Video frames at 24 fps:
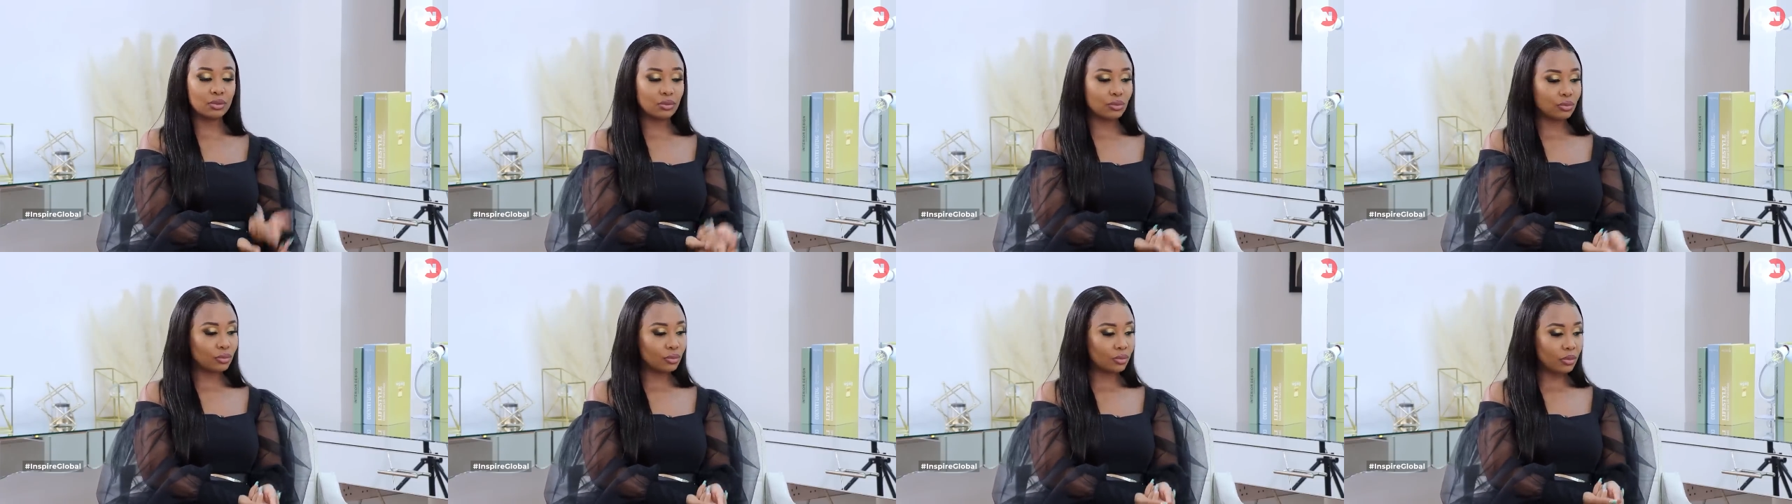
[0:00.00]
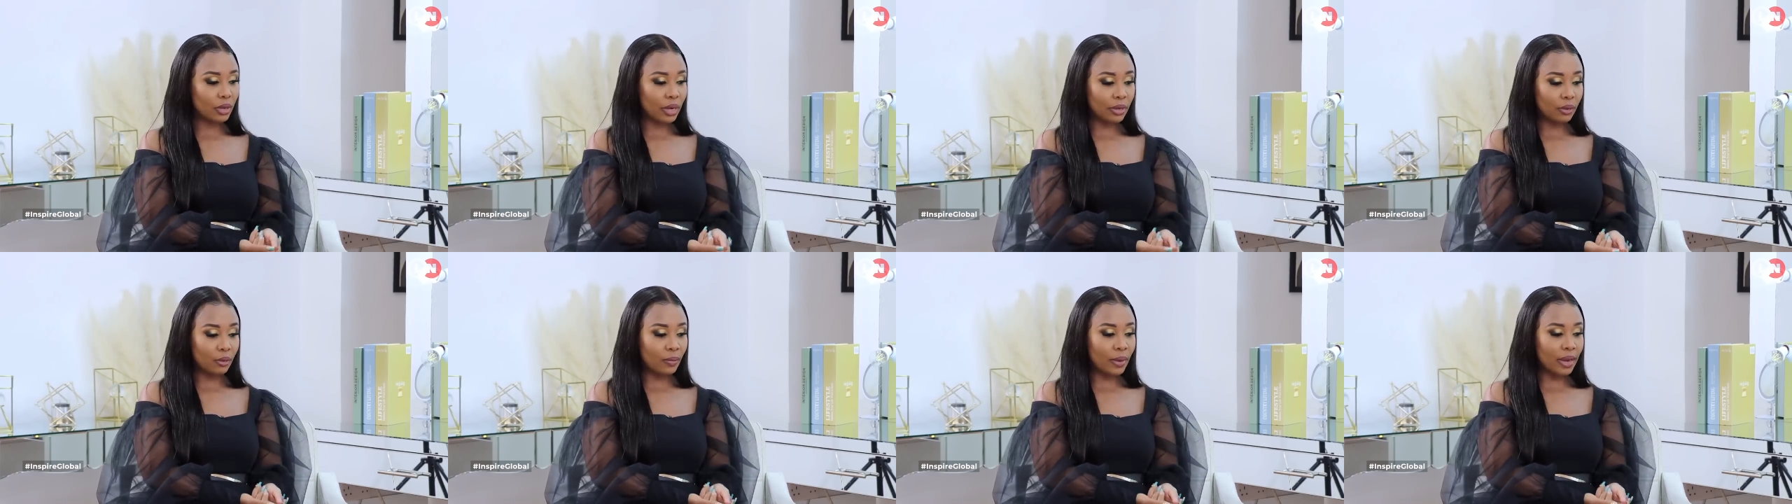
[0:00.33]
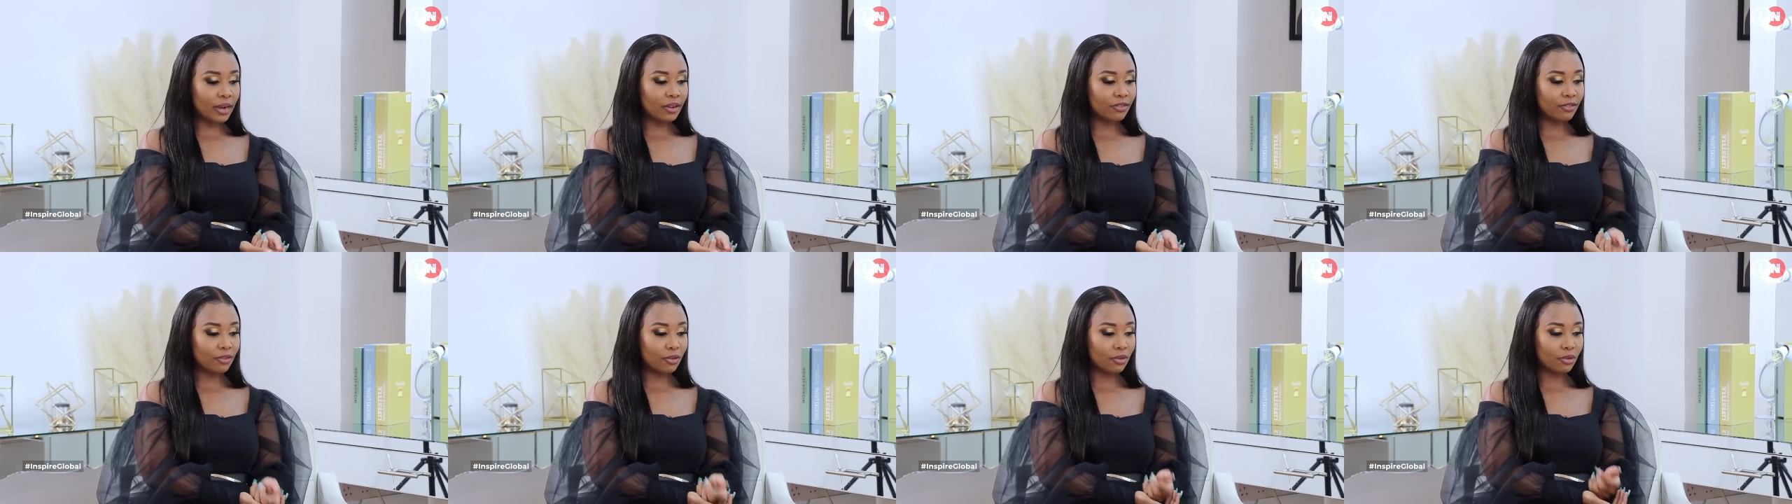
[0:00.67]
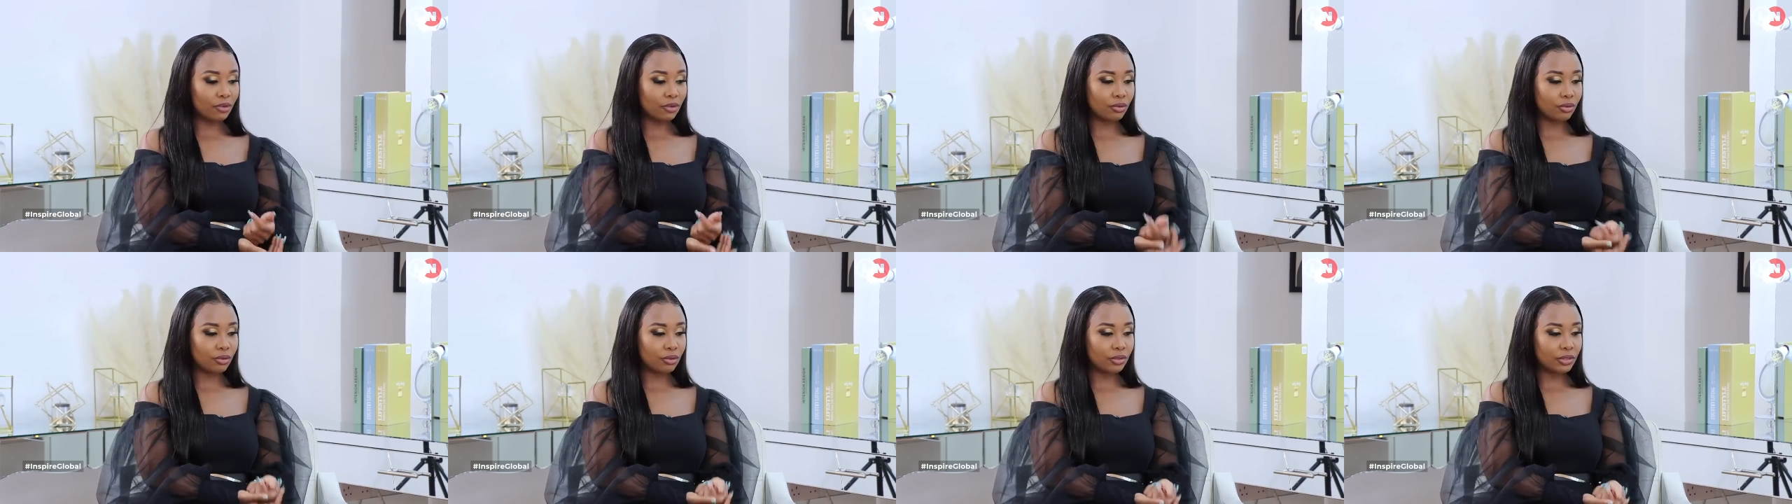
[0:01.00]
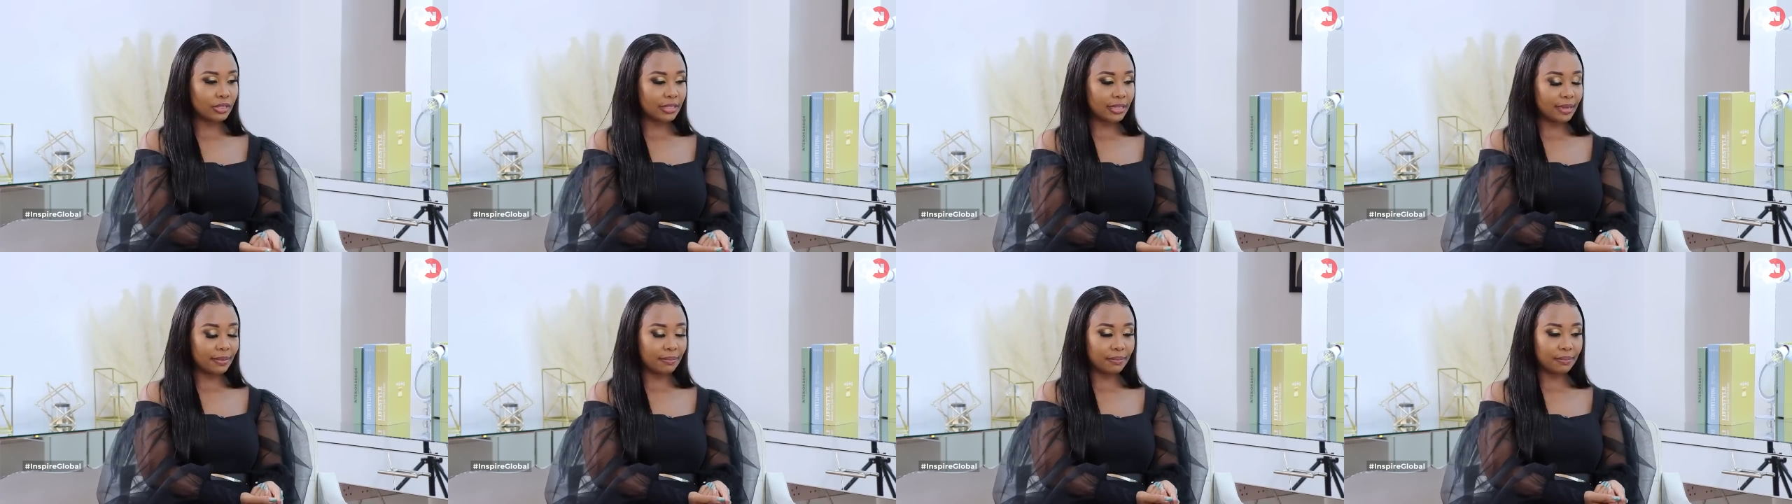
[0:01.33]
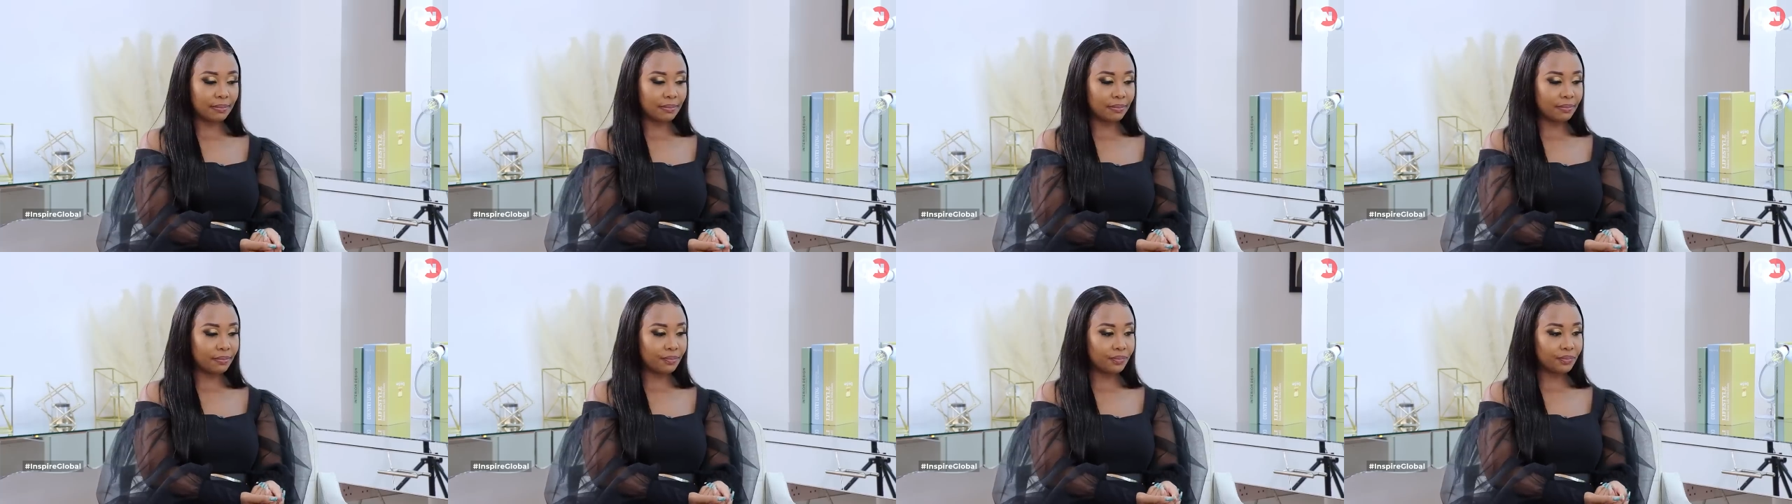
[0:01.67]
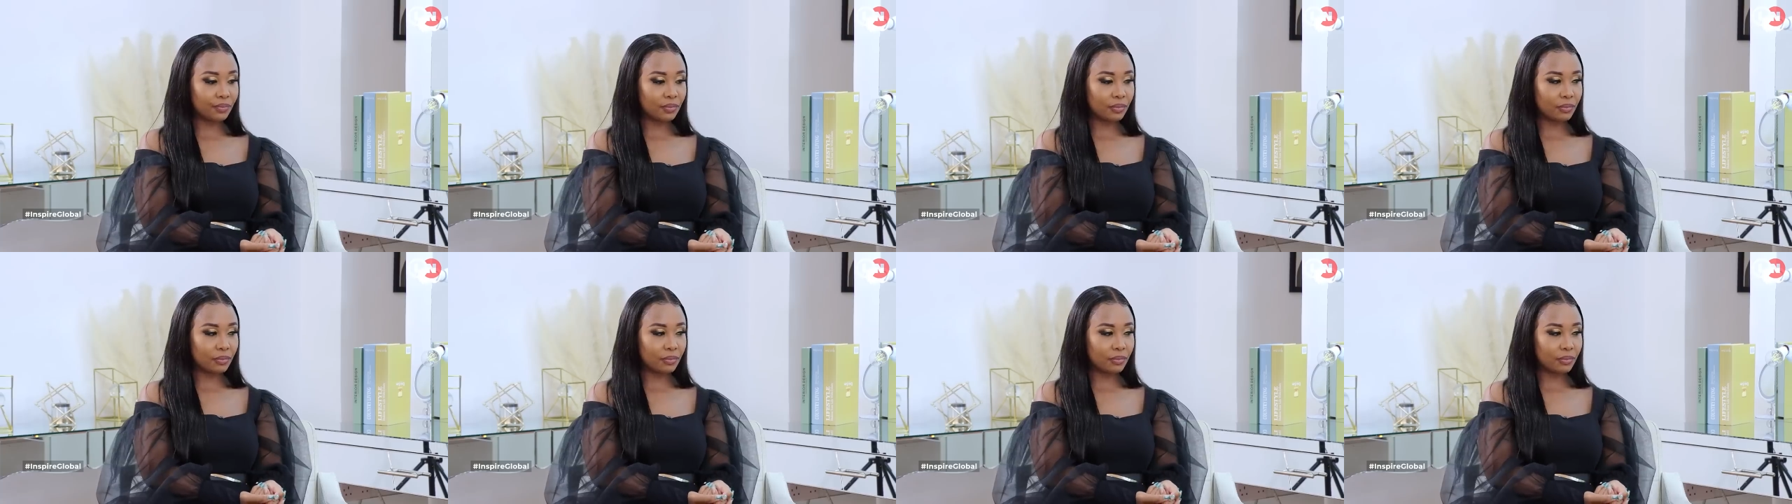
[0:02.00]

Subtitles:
to work for some